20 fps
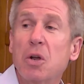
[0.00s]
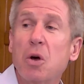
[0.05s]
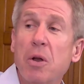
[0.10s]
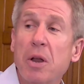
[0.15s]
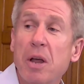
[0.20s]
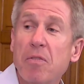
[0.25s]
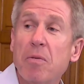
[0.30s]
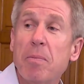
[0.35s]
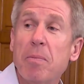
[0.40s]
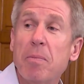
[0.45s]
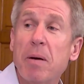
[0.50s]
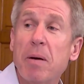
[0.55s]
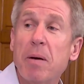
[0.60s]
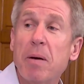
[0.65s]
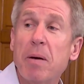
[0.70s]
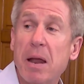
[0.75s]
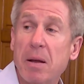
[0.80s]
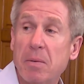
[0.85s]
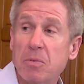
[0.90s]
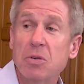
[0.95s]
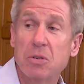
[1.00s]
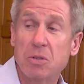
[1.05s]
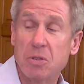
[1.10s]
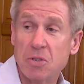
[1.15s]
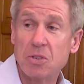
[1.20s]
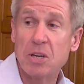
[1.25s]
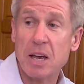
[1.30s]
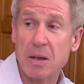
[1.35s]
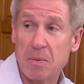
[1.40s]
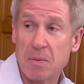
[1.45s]
know enough about him to
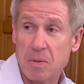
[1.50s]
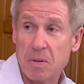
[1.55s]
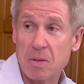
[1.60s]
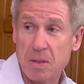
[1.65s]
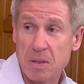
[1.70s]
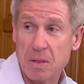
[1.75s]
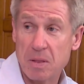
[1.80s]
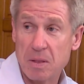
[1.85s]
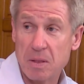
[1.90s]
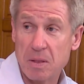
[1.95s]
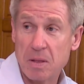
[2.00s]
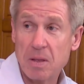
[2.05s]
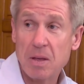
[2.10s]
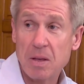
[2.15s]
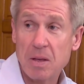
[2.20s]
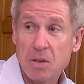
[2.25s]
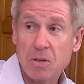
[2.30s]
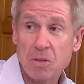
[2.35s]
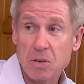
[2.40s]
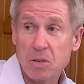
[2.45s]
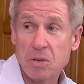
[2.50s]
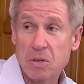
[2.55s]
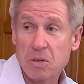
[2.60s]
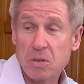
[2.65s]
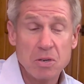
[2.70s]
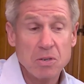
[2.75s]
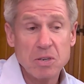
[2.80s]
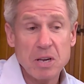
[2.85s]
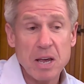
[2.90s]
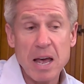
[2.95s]

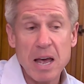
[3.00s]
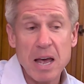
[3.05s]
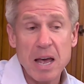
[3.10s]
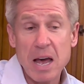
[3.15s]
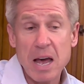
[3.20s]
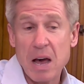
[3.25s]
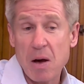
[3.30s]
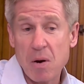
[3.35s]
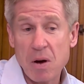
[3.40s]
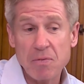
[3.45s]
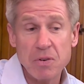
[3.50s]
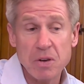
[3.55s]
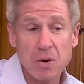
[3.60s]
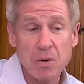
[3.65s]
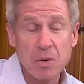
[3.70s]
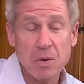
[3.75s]
say how I feel."